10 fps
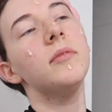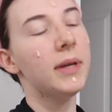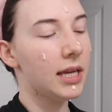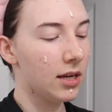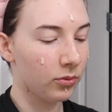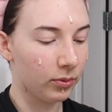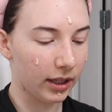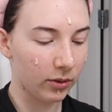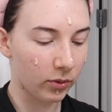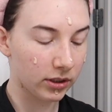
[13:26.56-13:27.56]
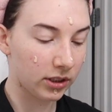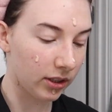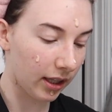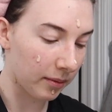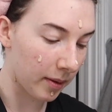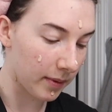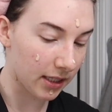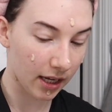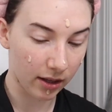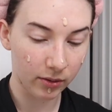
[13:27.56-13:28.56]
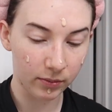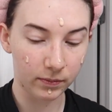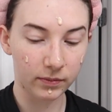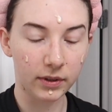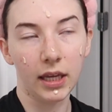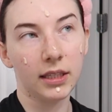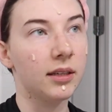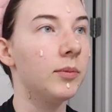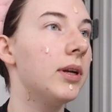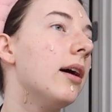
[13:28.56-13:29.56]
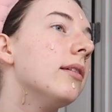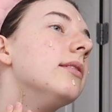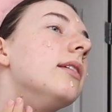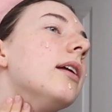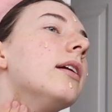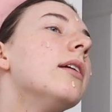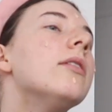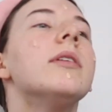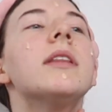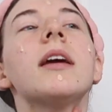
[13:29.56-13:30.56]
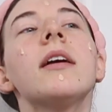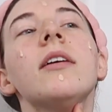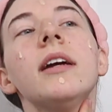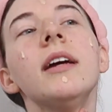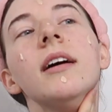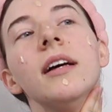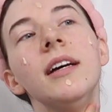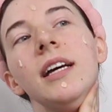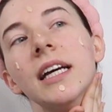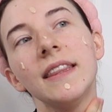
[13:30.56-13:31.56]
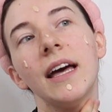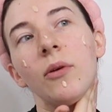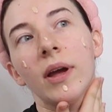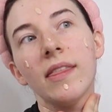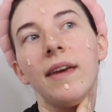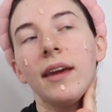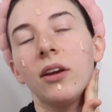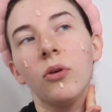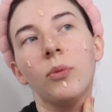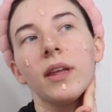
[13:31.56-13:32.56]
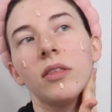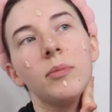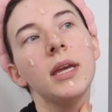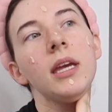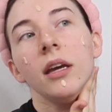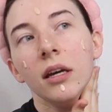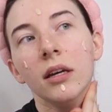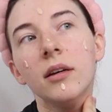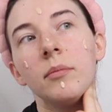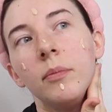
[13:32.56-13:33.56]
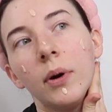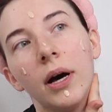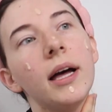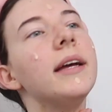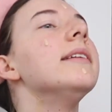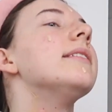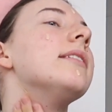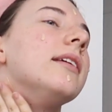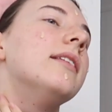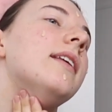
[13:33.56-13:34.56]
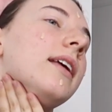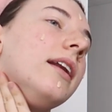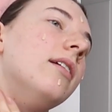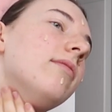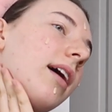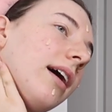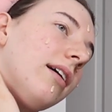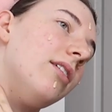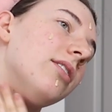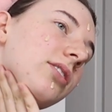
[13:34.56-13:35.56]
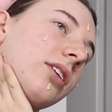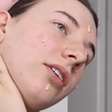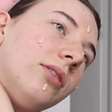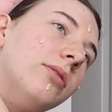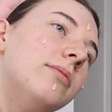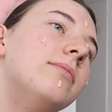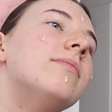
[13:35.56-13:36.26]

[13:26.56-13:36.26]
me really wants to like maybe tell like someone else that I know in the area, that way they go with me. But then that also,